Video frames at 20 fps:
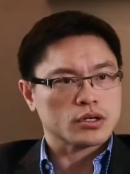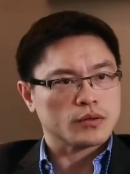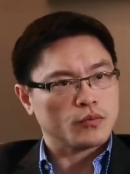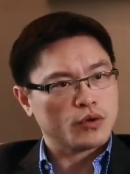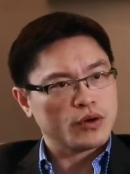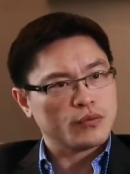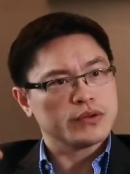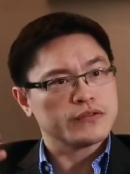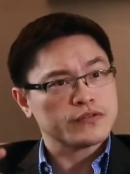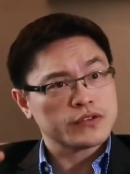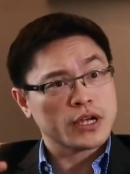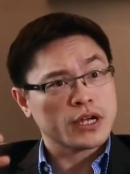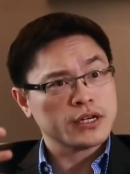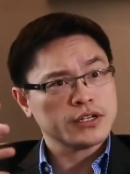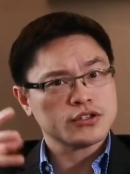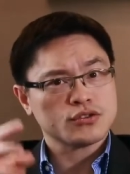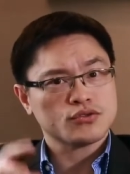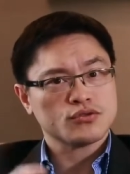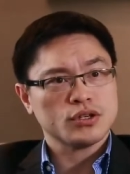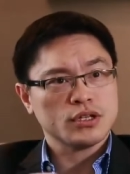term. What we've
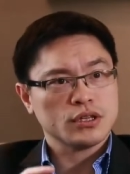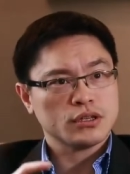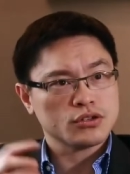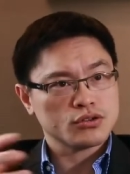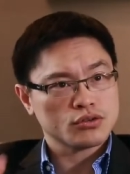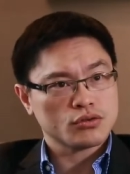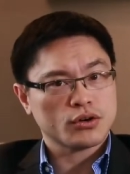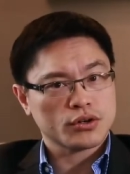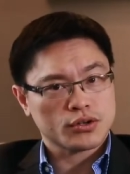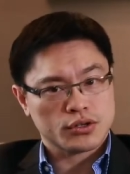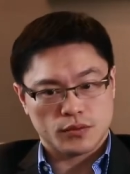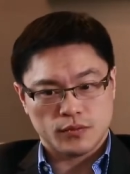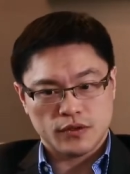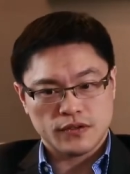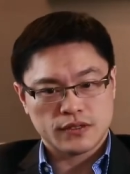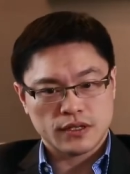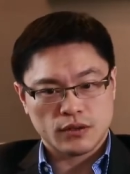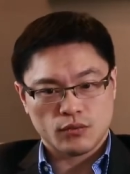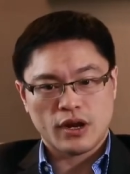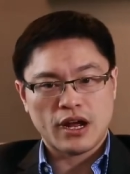done is treat the short term.
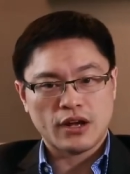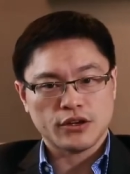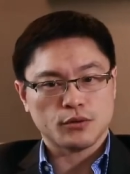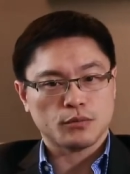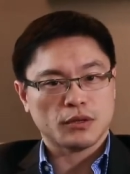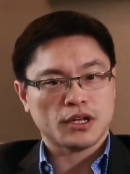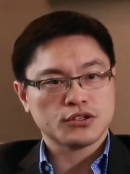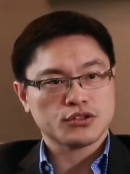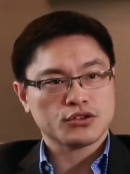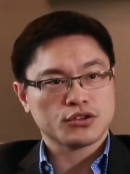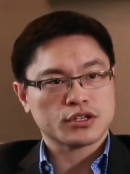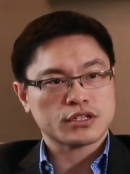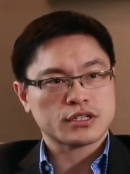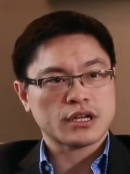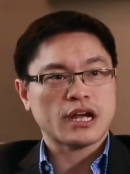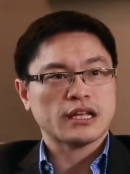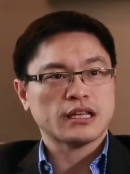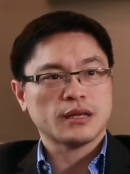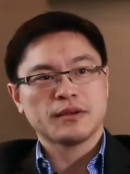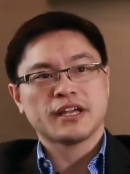We said, wow, your blood sugar
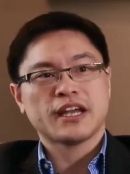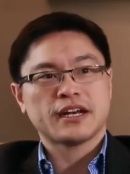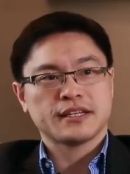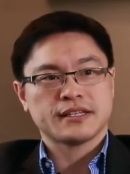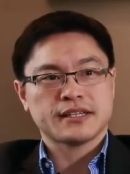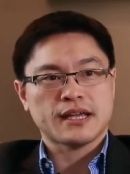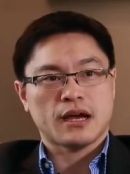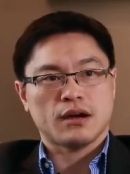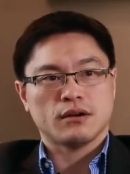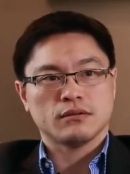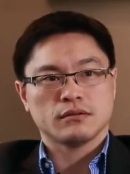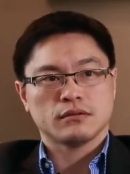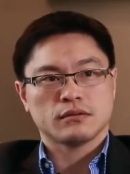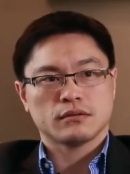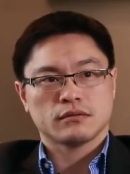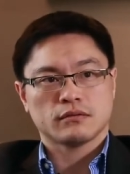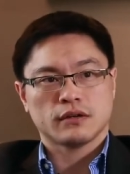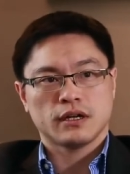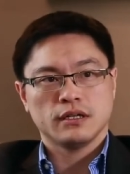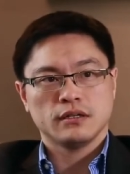is high, let me get it down,
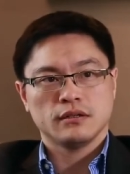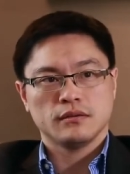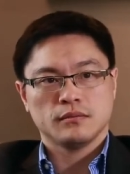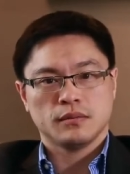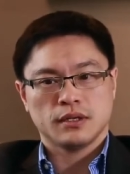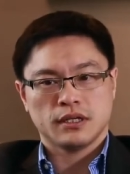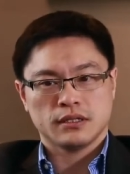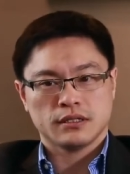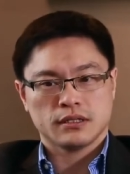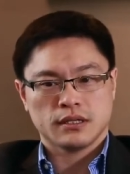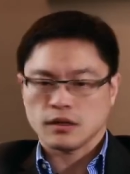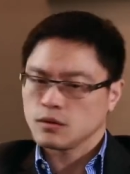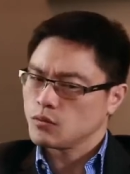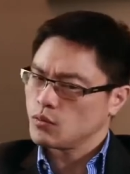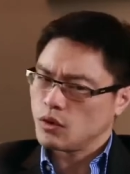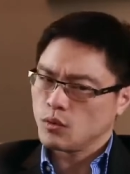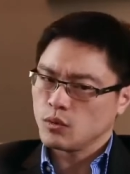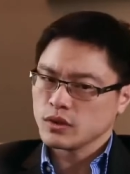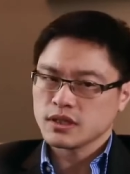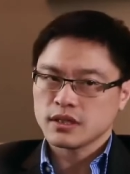right? But it's like,
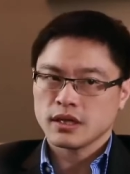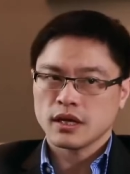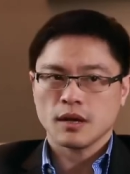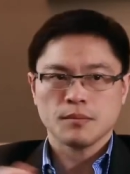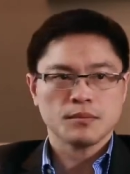well, what's